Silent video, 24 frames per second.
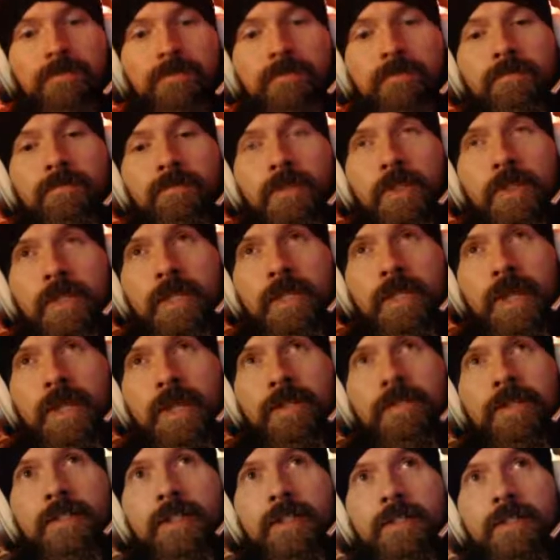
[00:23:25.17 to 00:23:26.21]
The
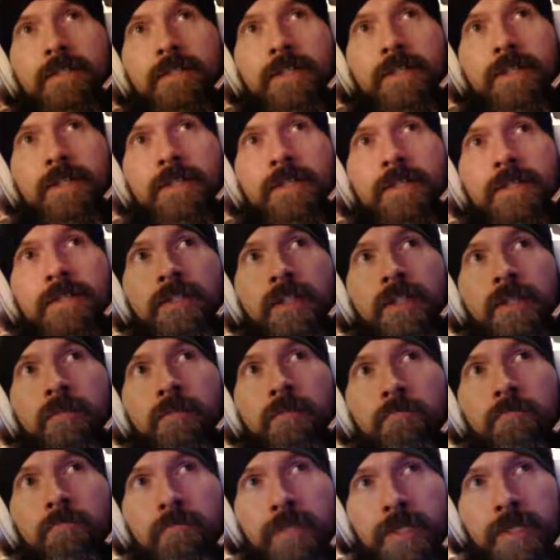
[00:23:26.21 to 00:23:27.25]
United States is a
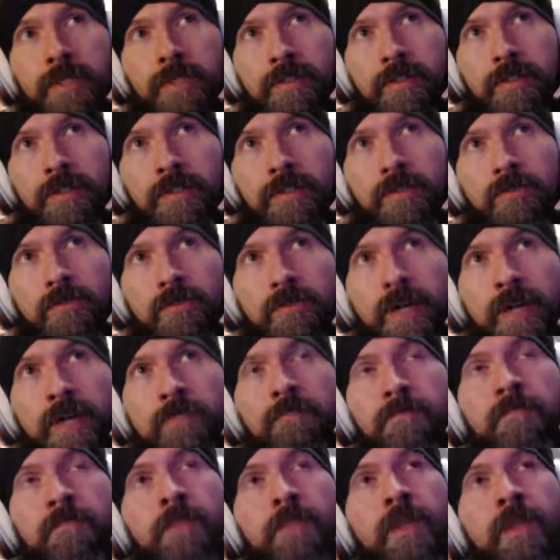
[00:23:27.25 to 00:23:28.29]
business, right?
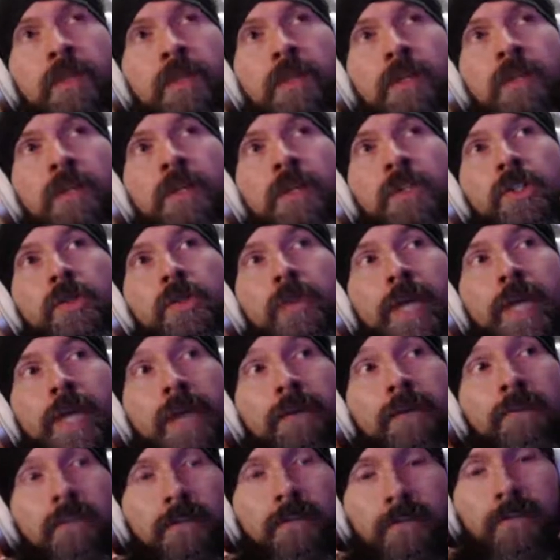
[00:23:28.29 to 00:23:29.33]
So we
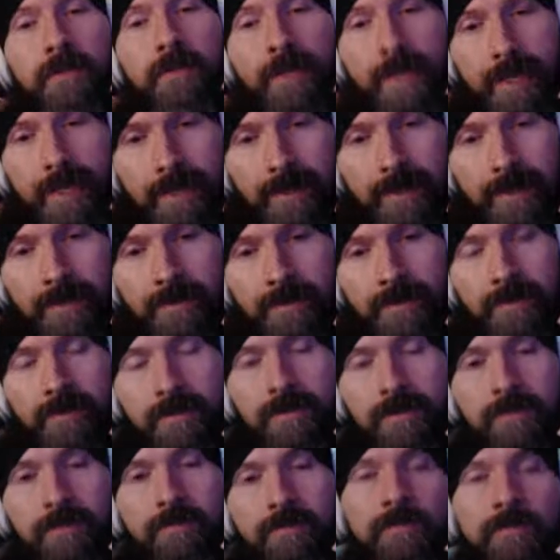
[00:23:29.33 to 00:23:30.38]
have the land
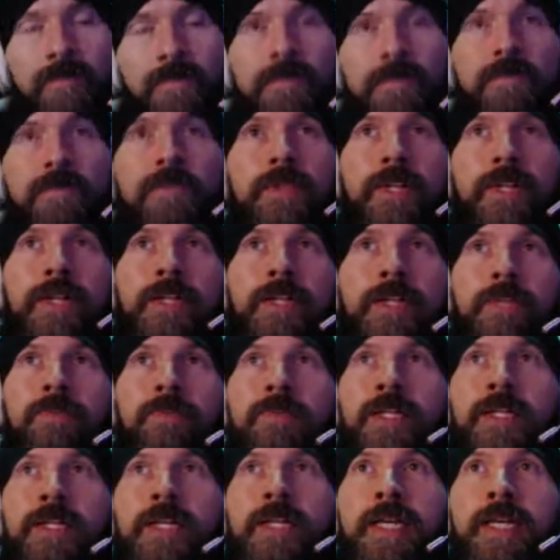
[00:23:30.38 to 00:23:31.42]
that has
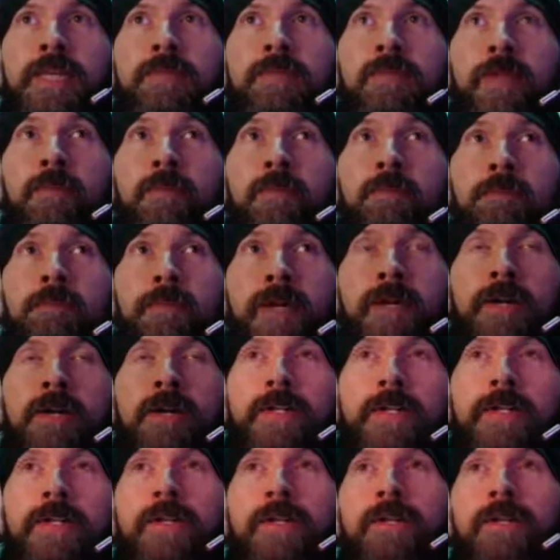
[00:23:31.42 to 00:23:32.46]
been named
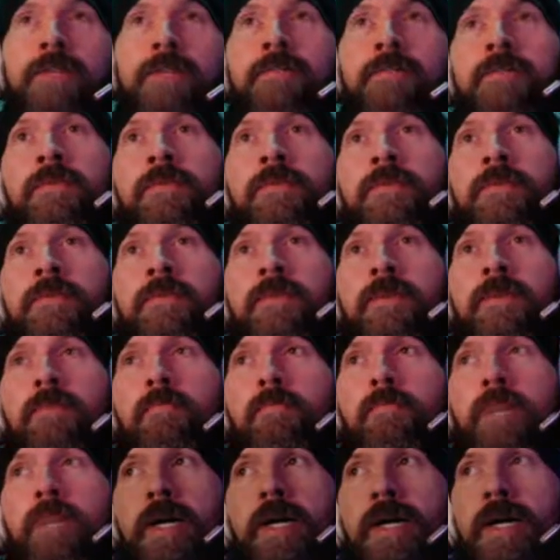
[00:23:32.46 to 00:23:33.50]
America
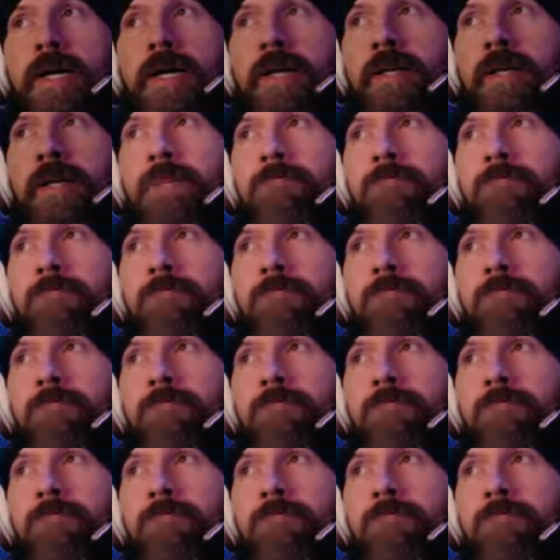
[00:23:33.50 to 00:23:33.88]
by